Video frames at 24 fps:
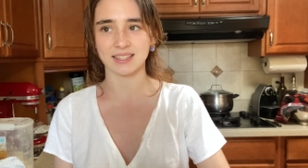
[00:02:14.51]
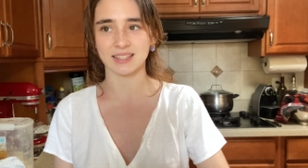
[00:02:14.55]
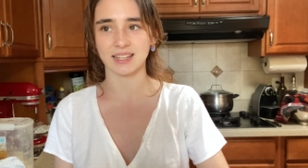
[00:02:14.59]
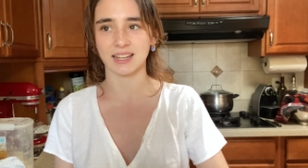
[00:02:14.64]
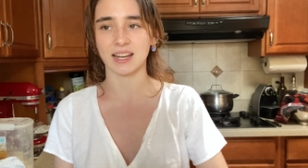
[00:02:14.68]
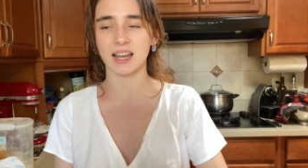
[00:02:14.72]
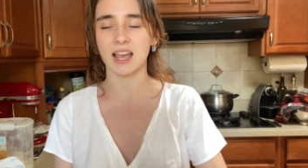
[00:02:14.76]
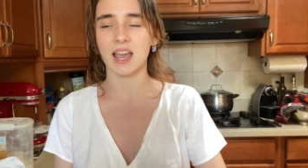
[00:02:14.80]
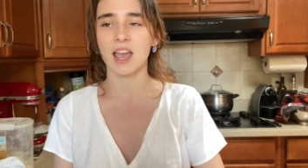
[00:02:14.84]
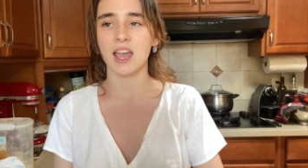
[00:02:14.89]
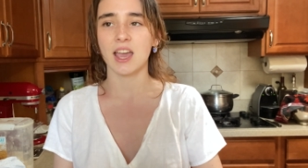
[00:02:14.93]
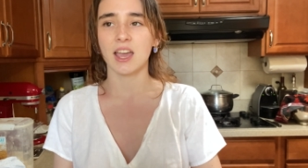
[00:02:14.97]
Like,
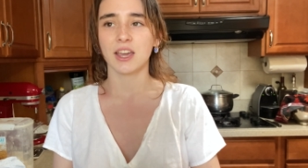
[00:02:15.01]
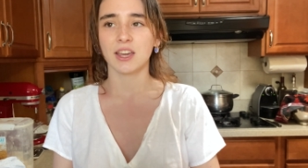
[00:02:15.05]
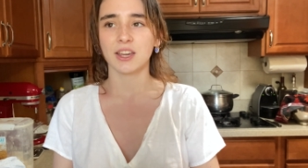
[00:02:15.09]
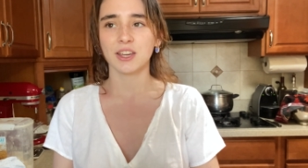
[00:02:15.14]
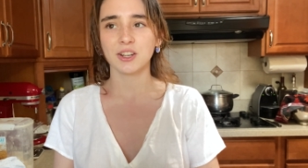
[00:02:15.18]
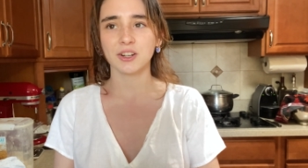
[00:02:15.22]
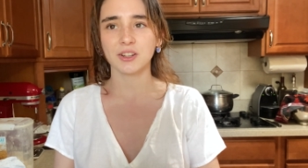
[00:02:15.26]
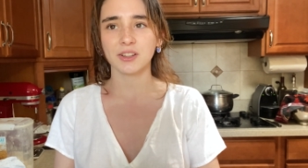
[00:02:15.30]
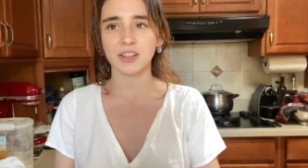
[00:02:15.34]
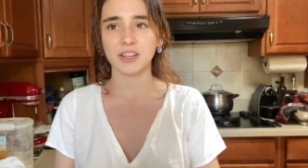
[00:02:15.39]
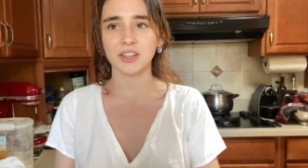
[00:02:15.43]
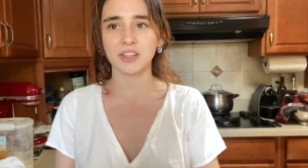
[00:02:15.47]
you
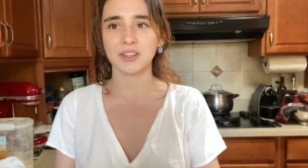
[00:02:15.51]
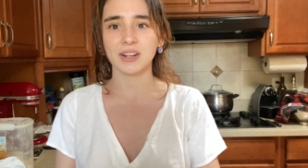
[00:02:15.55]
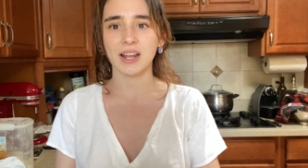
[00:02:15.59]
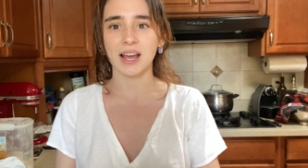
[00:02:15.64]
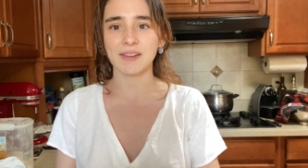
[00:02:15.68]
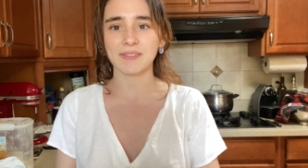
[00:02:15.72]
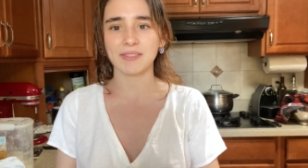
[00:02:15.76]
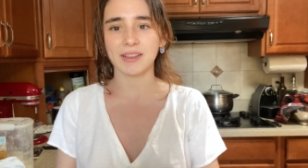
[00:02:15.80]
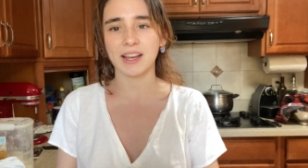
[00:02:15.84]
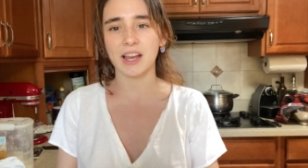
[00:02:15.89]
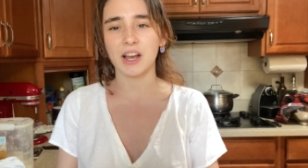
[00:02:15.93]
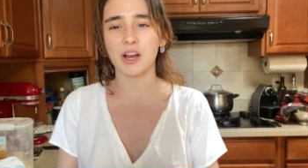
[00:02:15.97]
know, you can
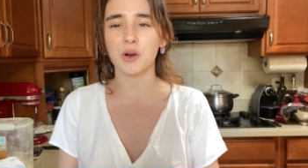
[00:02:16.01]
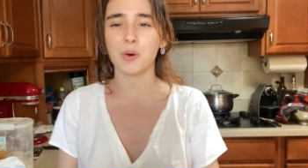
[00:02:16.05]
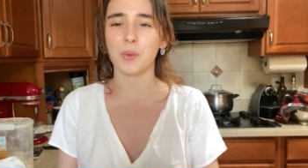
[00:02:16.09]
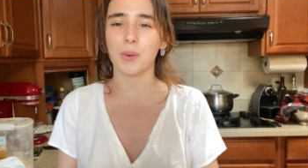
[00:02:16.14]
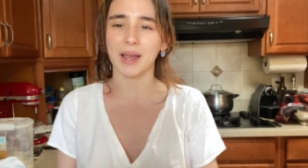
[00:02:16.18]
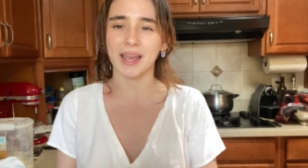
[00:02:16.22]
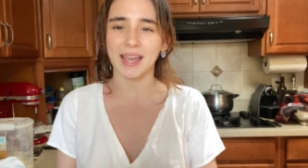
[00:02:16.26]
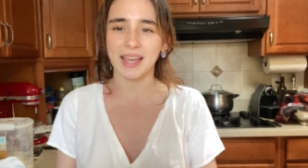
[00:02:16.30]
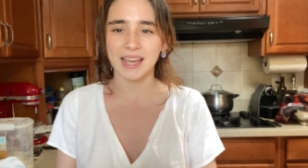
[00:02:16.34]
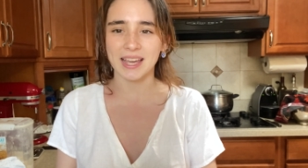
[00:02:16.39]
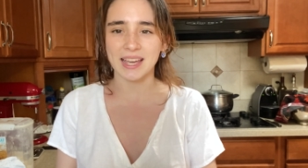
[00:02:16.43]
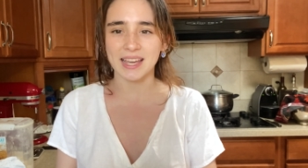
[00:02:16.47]
have like a
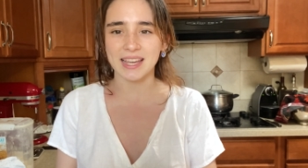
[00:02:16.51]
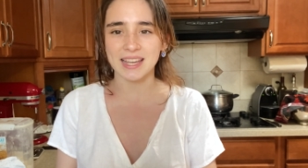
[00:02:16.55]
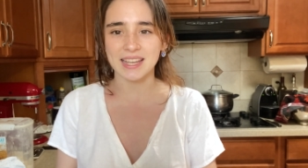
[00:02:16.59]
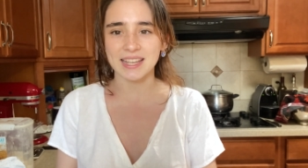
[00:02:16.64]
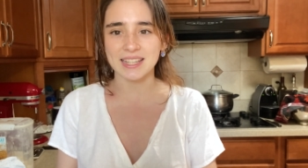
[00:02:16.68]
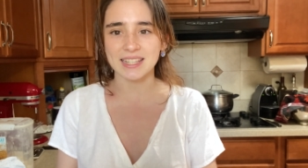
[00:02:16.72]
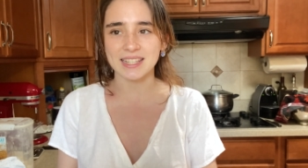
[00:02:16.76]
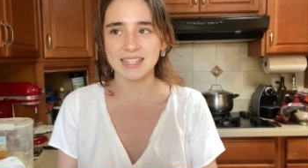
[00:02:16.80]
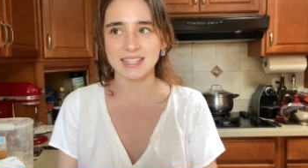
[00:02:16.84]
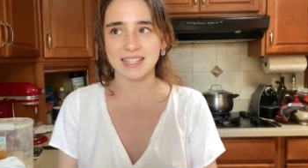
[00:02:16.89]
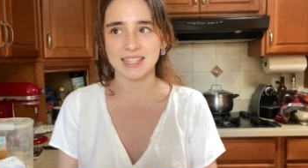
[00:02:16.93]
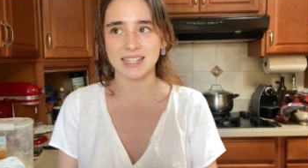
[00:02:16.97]

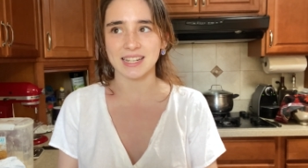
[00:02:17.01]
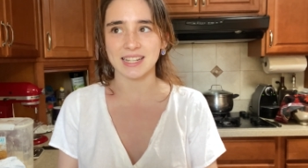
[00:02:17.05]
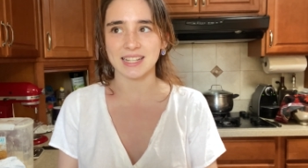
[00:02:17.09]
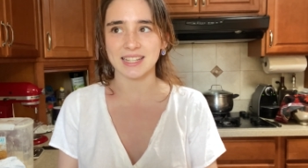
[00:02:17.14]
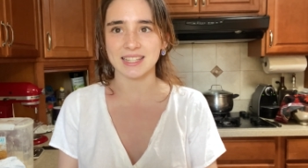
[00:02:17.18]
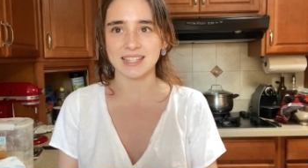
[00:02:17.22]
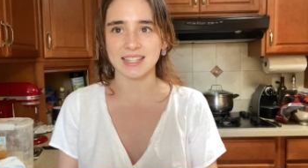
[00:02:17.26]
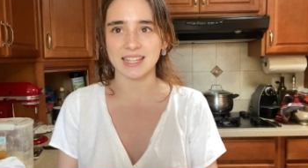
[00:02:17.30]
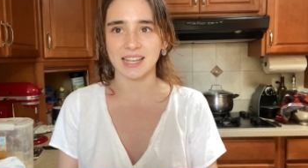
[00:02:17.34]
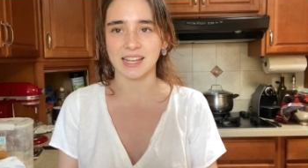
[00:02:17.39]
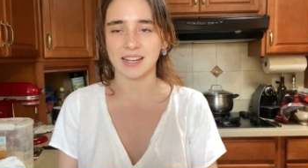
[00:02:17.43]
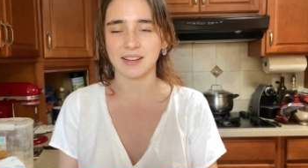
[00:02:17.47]
quiz and
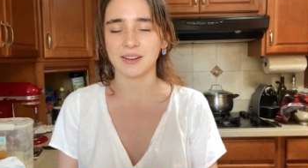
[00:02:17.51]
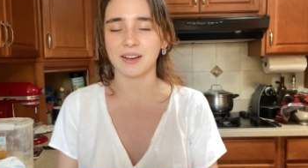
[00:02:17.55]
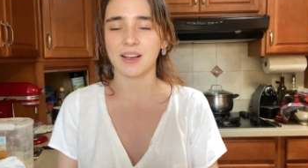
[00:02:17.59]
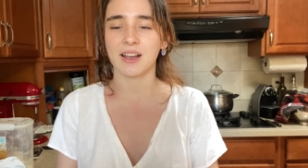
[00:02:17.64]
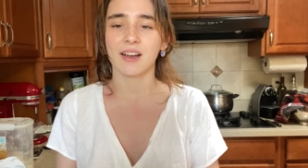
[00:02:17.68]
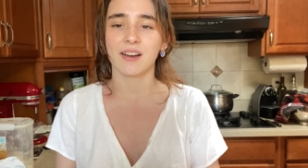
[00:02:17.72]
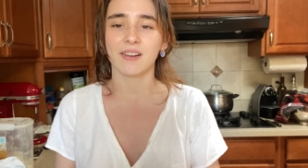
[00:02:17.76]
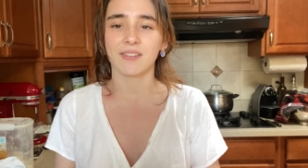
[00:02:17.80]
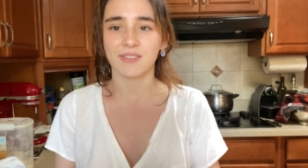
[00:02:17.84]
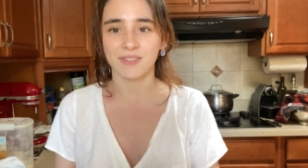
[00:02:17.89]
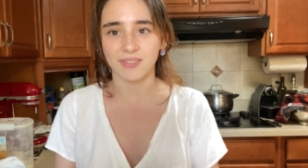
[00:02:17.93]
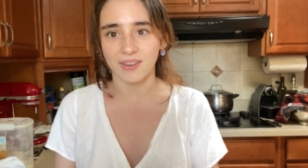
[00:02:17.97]
it's like
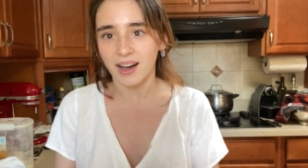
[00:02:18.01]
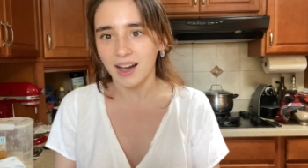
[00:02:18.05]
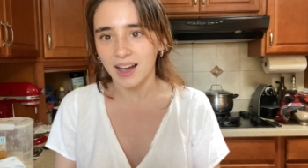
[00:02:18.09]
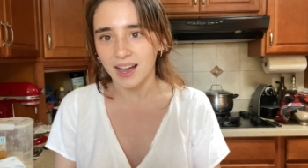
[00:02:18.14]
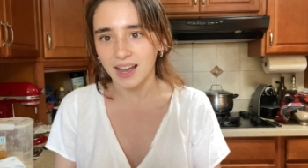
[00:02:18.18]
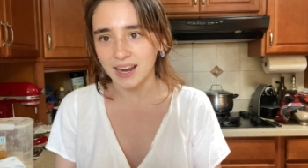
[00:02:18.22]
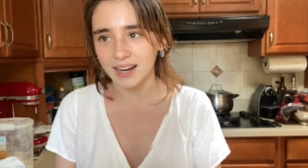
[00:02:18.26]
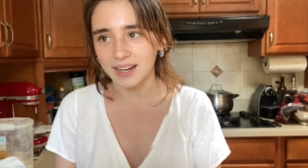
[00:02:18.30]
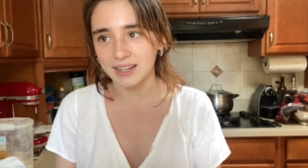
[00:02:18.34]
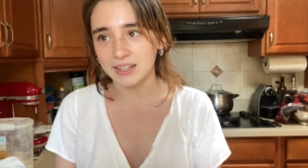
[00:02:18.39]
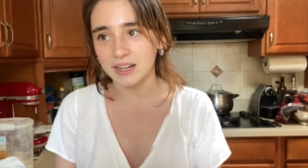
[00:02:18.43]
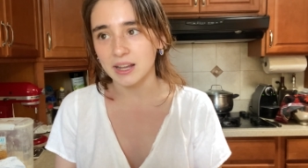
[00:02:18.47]

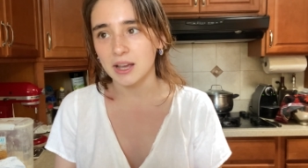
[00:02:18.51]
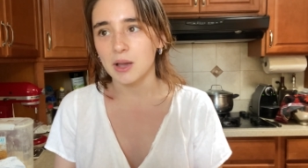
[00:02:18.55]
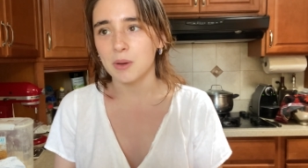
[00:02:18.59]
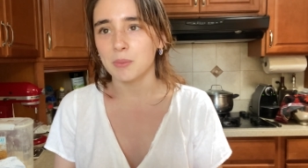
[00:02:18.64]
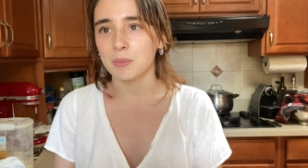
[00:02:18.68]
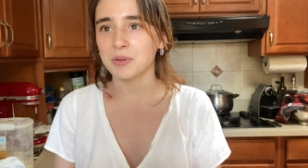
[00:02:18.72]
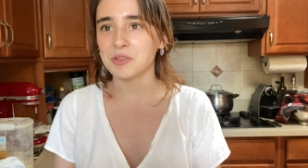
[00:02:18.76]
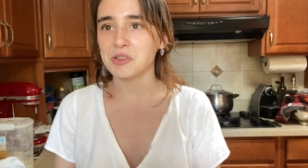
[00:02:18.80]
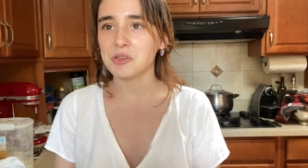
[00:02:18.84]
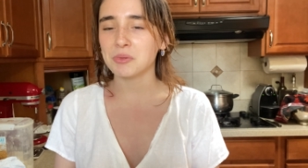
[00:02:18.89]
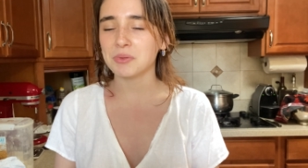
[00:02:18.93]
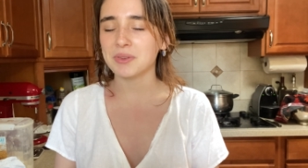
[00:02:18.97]
fine,
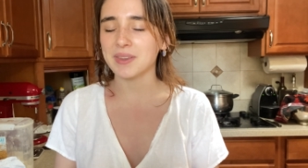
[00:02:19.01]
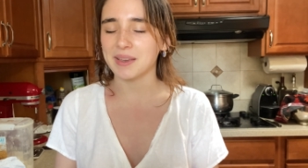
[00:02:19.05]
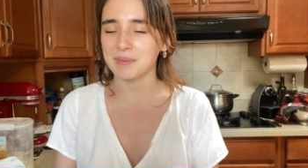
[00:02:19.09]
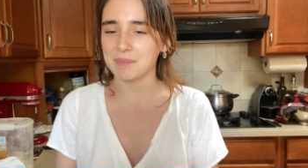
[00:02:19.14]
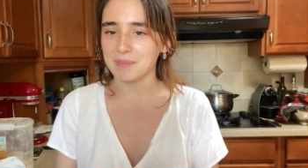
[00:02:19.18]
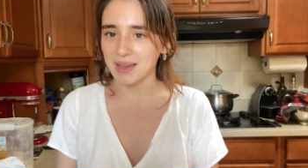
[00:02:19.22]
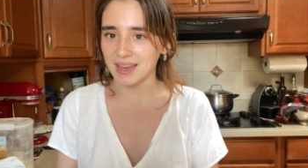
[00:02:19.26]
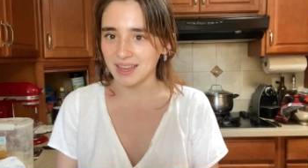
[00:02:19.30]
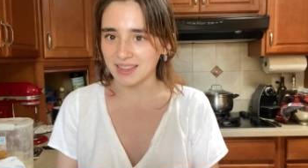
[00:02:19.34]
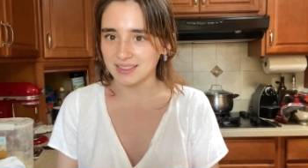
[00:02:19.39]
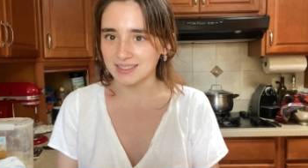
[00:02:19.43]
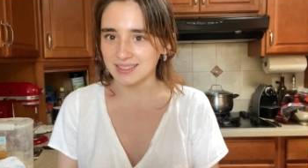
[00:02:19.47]
but this was like
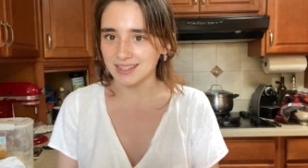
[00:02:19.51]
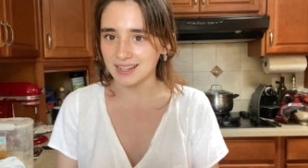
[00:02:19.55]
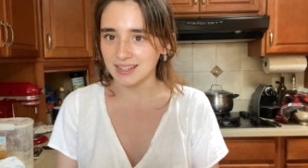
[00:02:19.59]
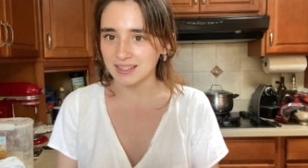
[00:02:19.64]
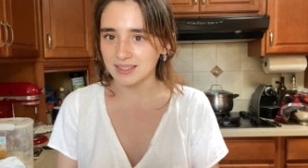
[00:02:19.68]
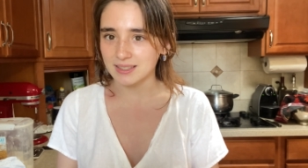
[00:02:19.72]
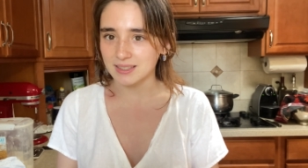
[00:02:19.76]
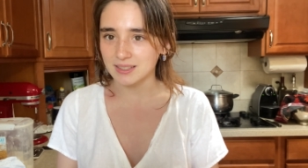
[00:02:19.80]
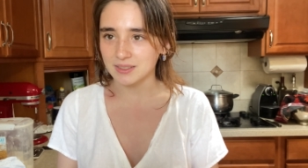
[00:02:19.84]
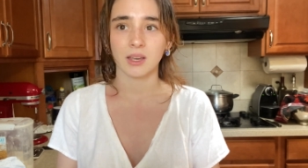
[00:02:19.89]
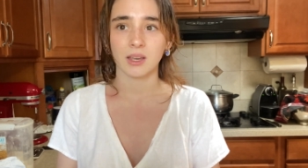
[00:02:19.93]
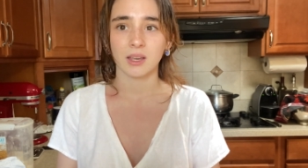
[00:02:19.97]
math
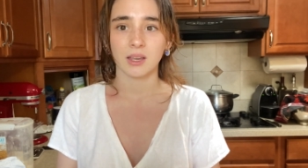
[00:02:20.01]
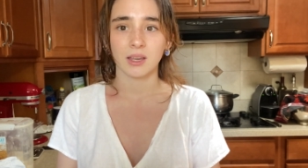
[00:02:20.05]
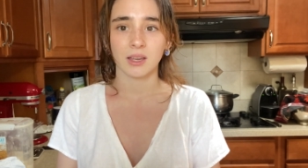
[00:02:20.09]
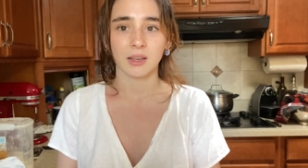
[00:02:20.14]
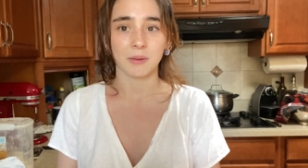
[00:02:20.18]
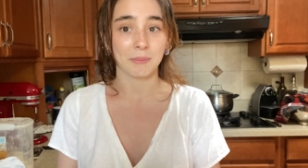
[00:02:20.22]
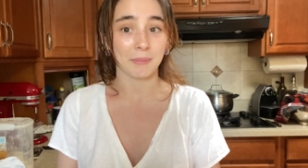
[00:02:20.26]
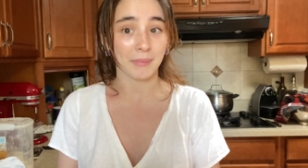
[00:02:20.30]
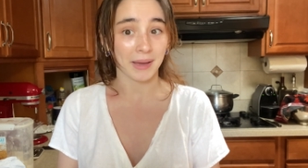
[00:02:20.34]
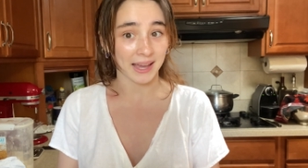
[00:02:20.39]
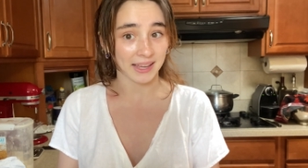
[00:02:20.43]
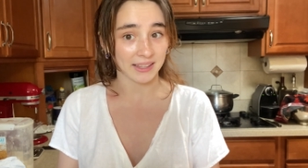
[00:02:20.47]
test.
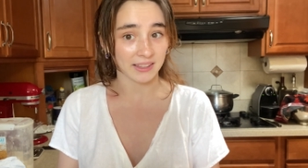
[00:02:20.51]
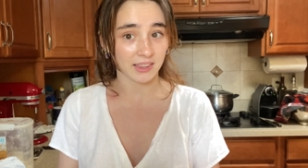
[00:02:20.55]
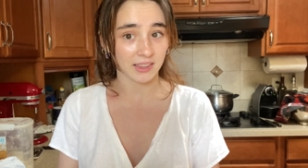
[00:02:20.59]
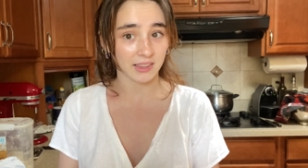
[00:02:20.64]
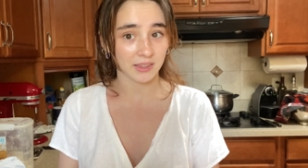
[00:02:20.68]
Math.